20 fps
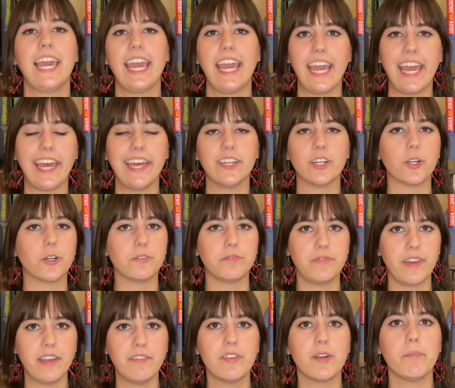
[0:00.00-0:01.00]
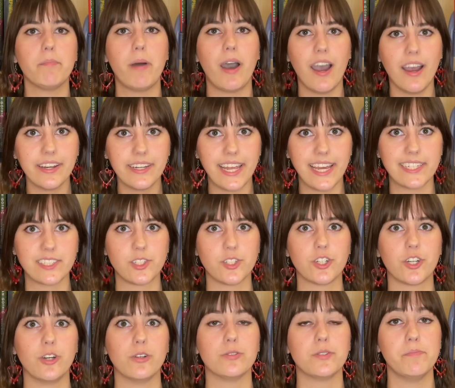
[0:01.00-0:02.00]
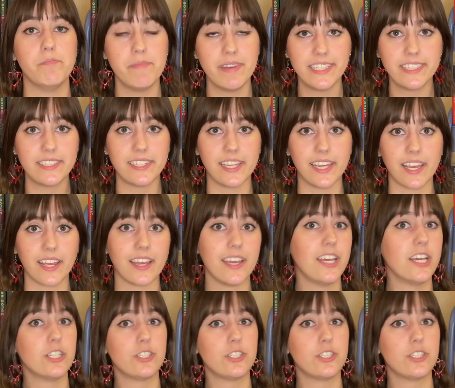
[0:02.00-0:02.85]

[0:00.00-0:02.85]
And her favorite podcaster goes missing,